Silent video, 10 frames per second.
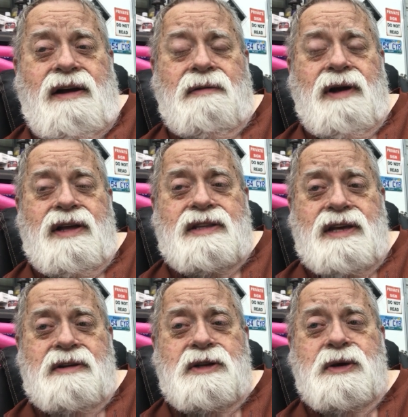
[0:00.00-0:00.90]
All right,
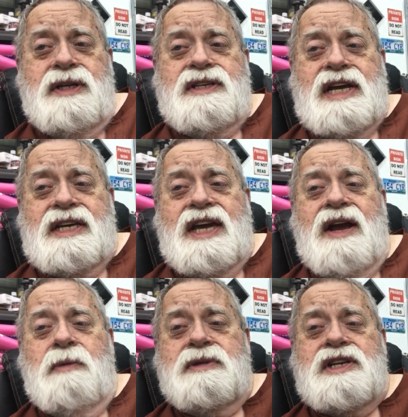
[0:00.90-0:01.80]
that'll do it. Take
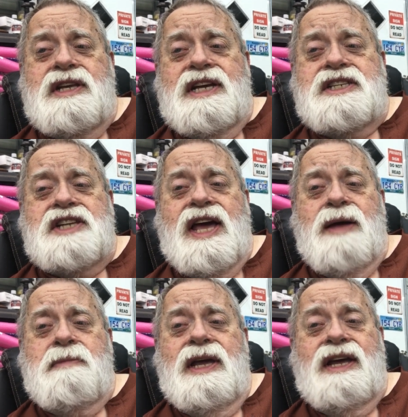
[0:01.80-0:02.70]
care. We'll see you next
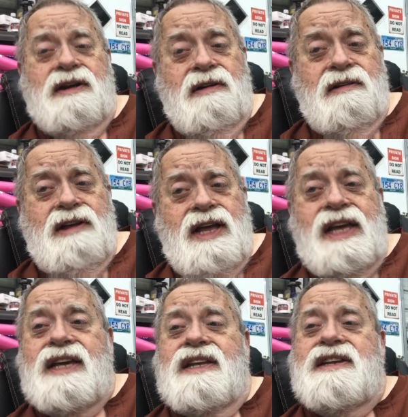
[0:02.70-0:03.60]
time here
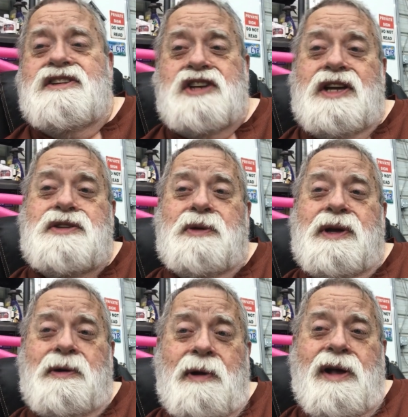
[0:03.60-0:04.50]
in the Shade Tree
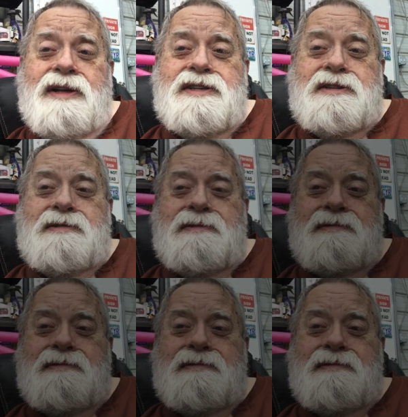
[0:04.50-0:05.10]
Garage.